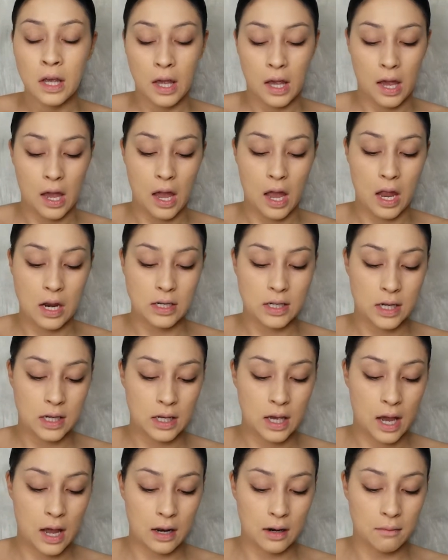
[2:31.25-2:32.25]
and
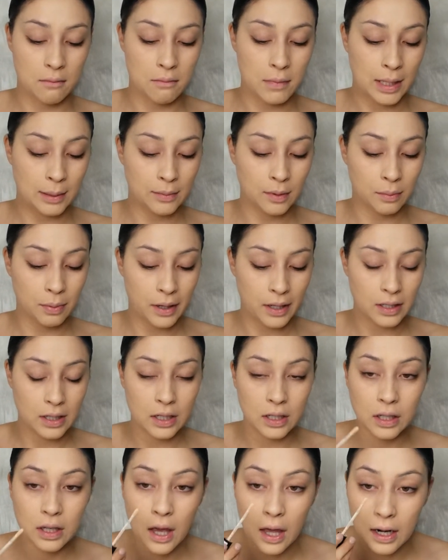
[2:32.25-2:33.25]
again, minimal
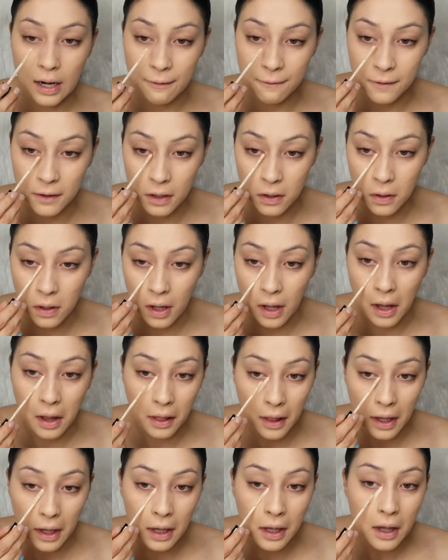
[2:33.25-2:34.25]
blending. And I feel
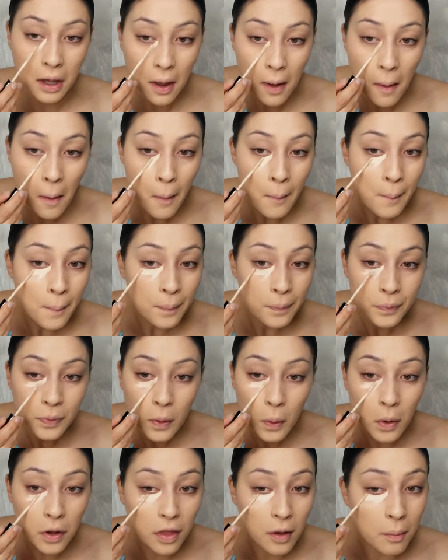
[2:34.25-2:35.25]
like
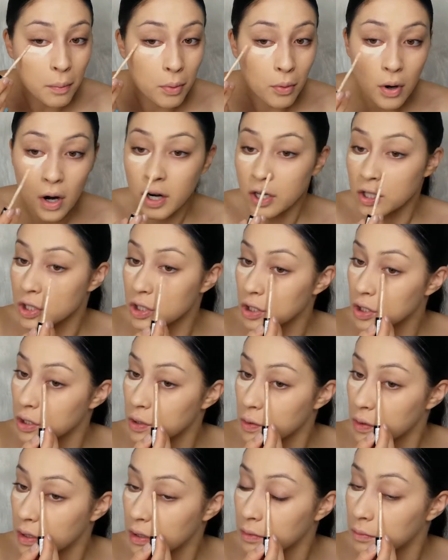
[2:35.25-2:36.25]
with a brush, you
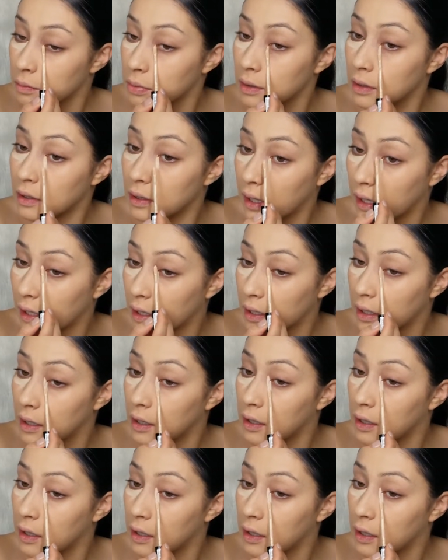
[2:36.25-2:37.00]
can like